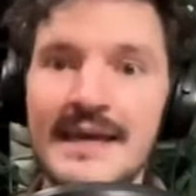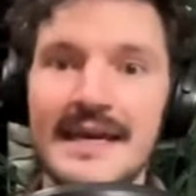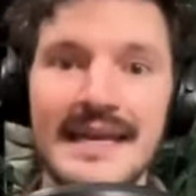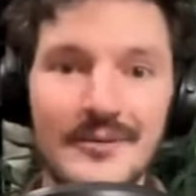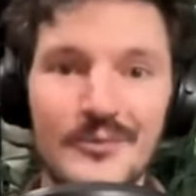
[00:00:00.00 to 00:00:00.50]

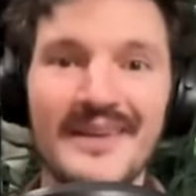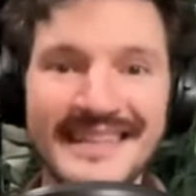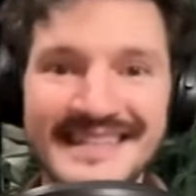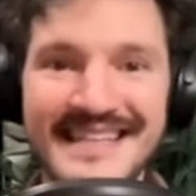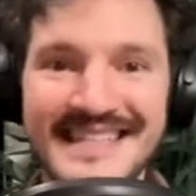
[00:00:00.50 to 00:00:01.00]
And it
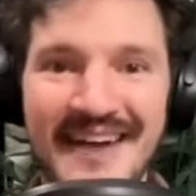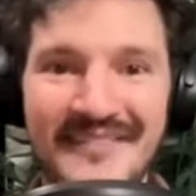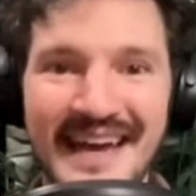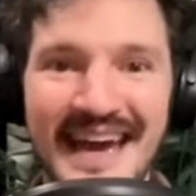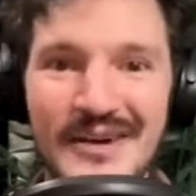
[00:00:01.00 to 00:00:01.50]
really does have
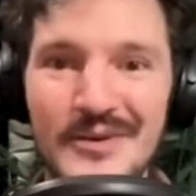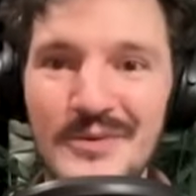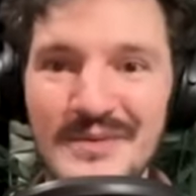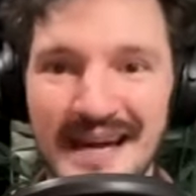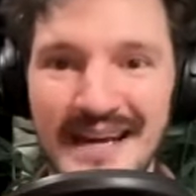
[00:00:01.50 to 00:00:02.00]
that kind of
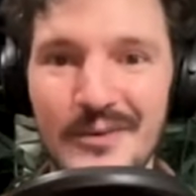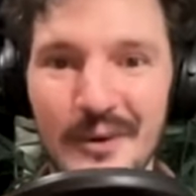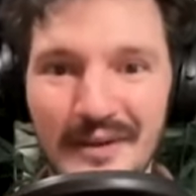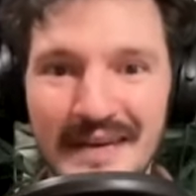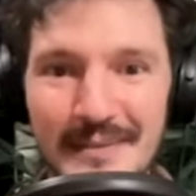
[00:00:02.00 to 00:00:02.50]
whodunit
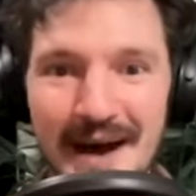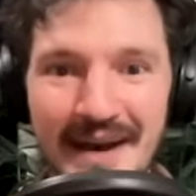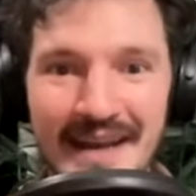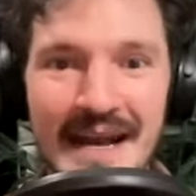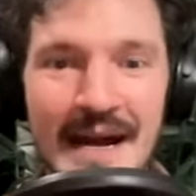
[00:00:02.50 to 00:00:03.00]
quality
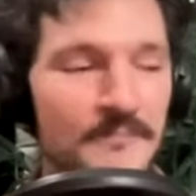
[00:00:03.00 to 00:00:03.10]
about it.